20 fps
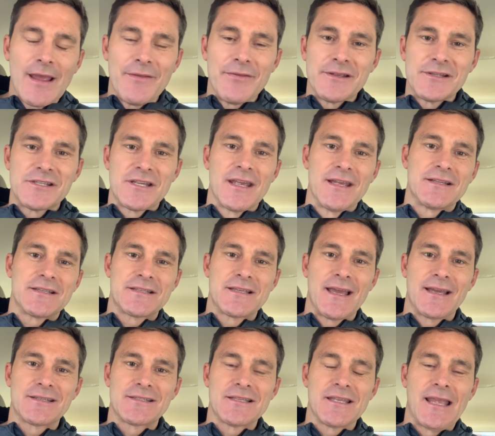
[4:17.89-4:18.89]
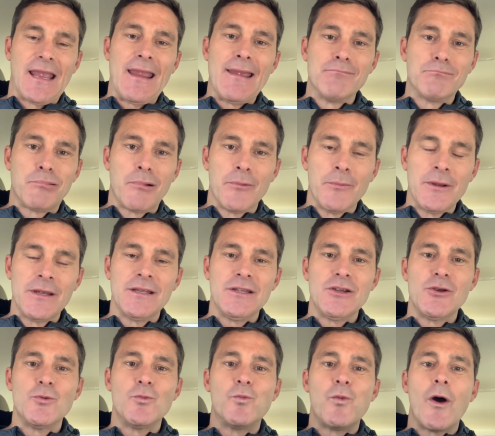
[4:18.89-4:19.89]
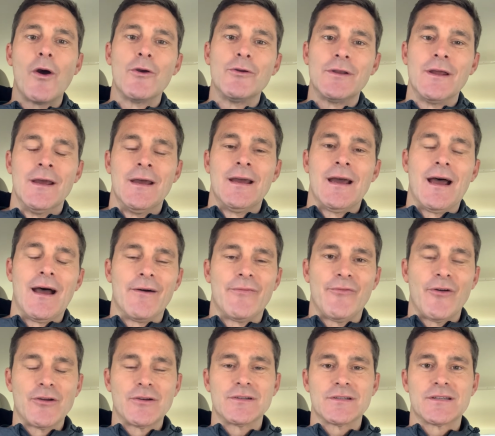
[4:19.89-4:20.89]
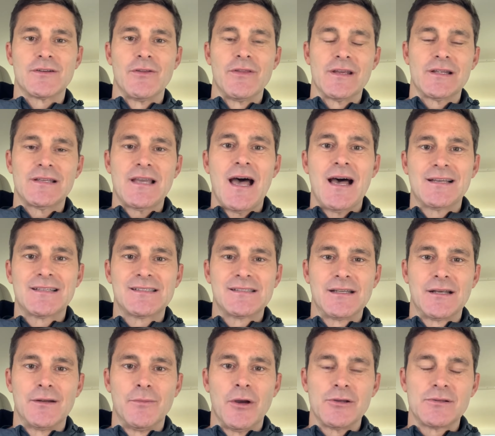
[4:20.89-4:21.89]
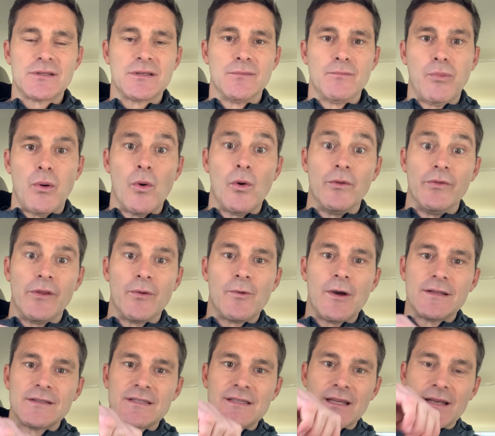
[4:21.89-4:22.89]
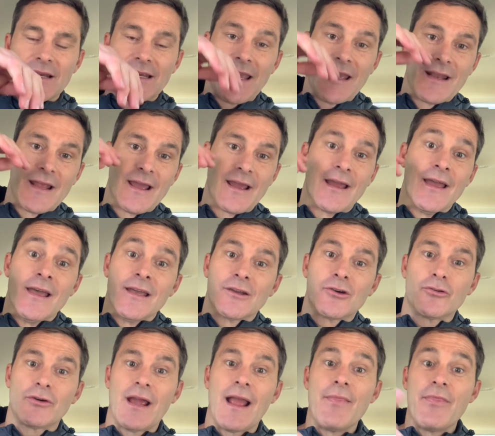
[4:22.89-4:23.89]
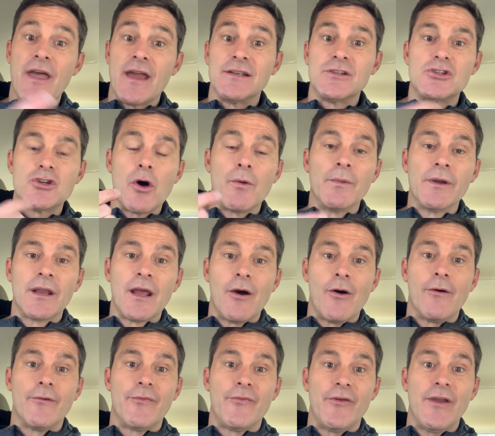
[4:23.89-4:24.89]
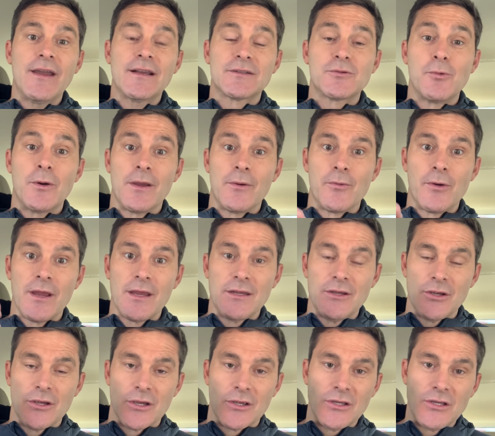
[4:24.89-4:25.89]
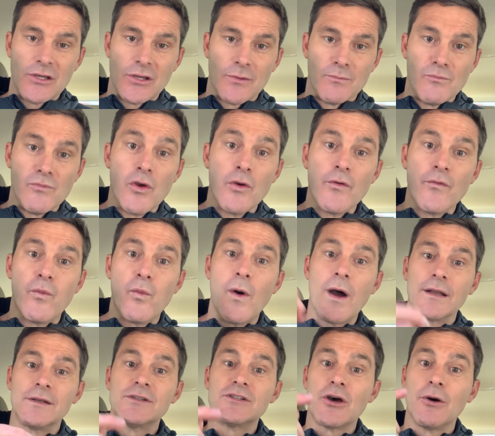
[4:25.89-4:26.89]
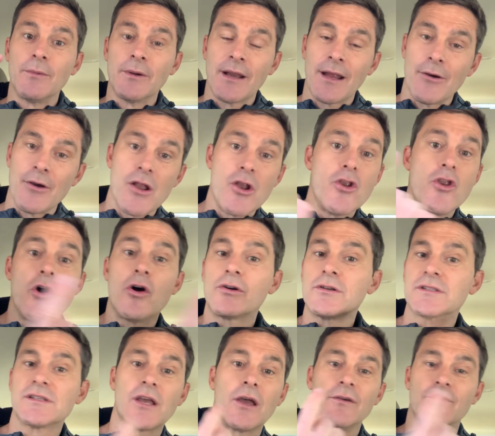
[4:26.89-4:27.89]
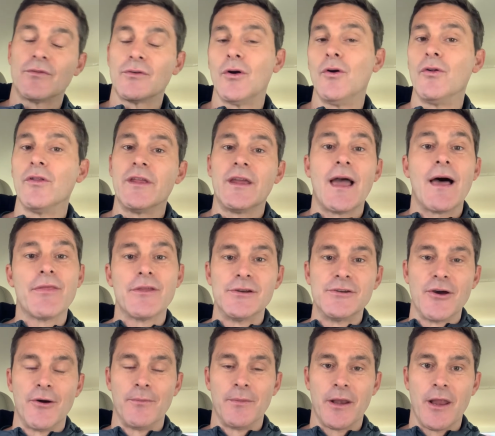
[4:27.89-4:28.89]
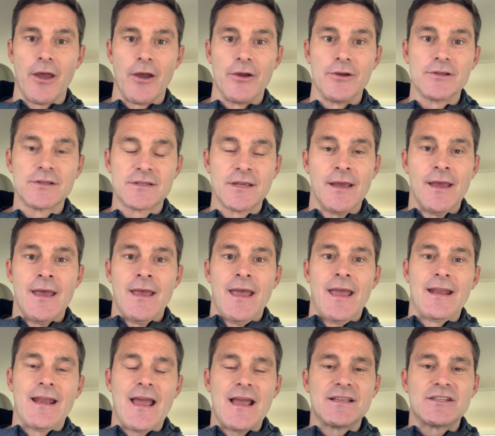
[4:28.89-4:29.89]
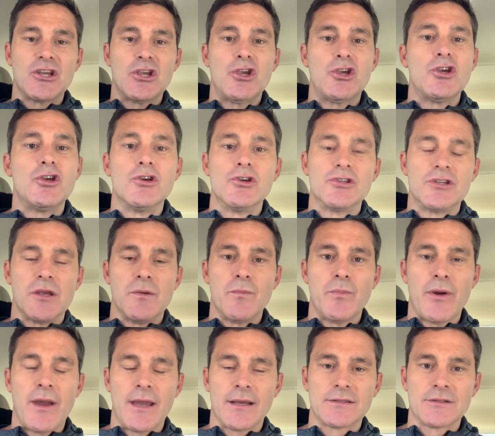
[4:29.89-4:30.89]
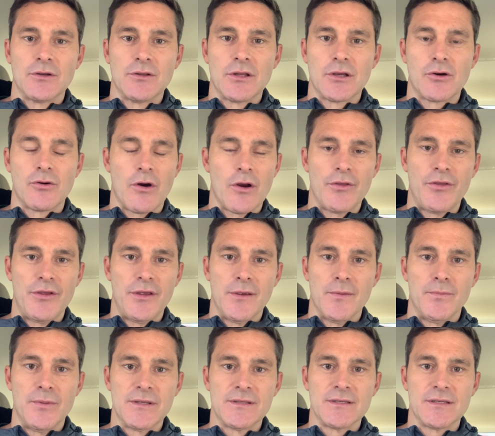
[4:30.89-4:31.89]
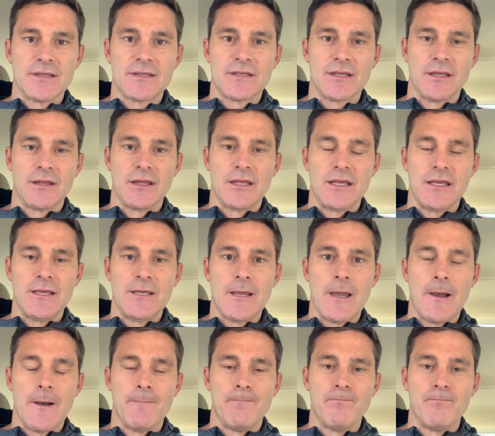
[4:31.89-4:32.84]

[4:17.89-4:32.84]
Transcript: get the chance to actually implement, you won't focus on the tasks that are most important, the ones that are going to create that domino effect where you move one domino, it knocks over all the other dominoes and has a huge impact on the growth of your business and the